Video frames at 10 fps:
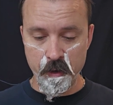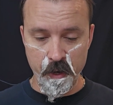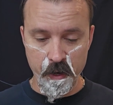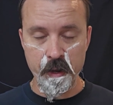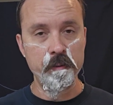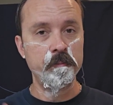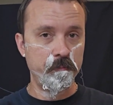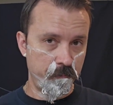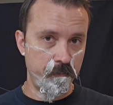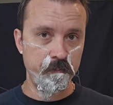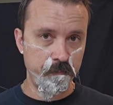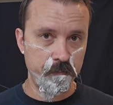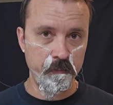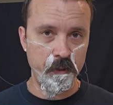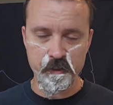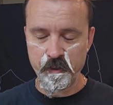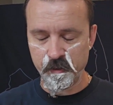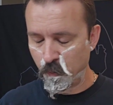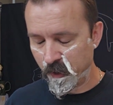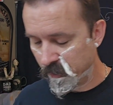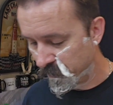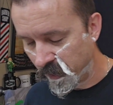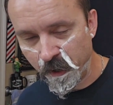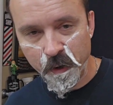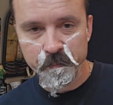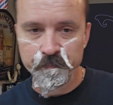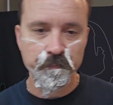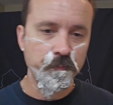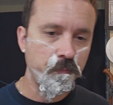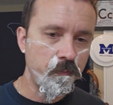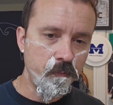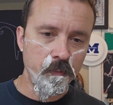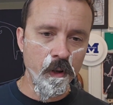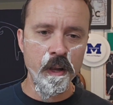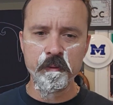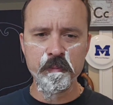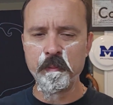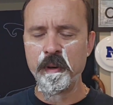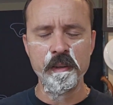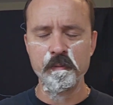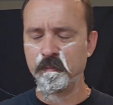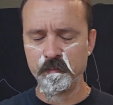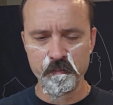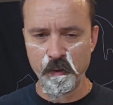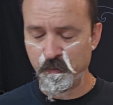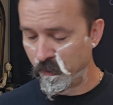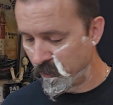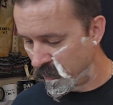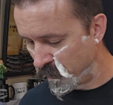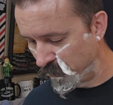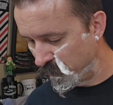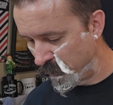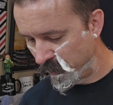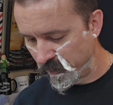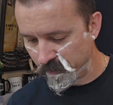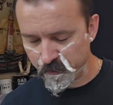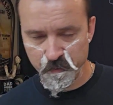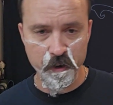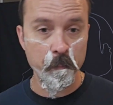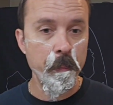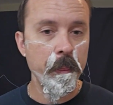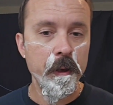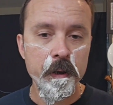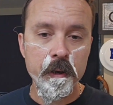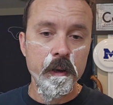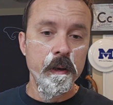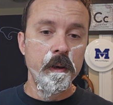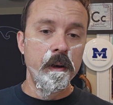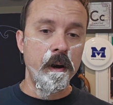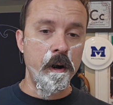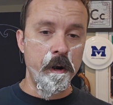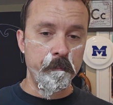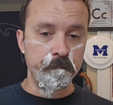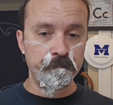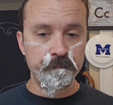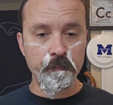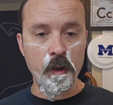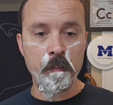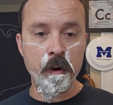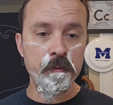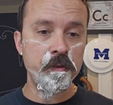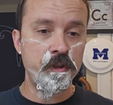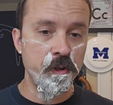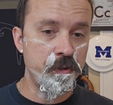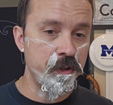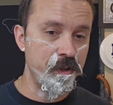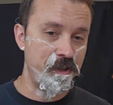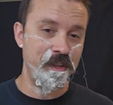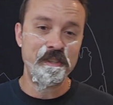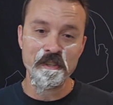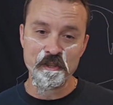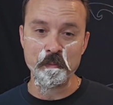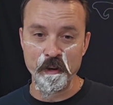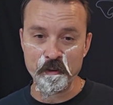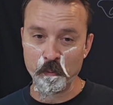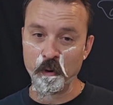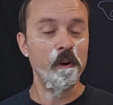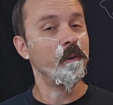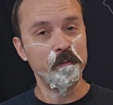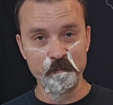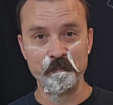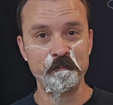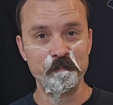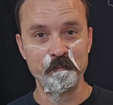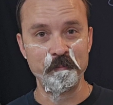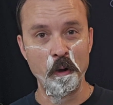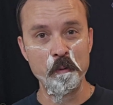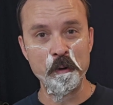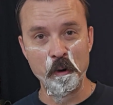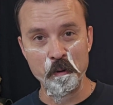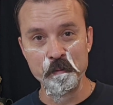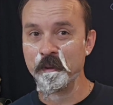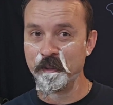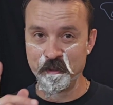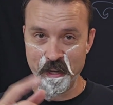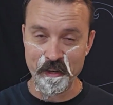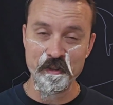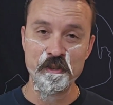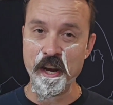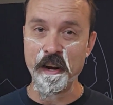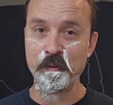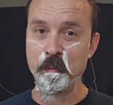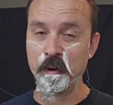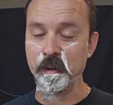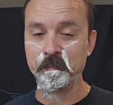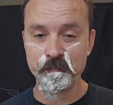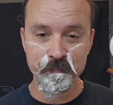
And it's just way different. Anyway, I'm, I'm getting, I'm veering all over the road here in this video. Um, among the shells that assisted Smith were, lo and behold, Texas Jack Vermillion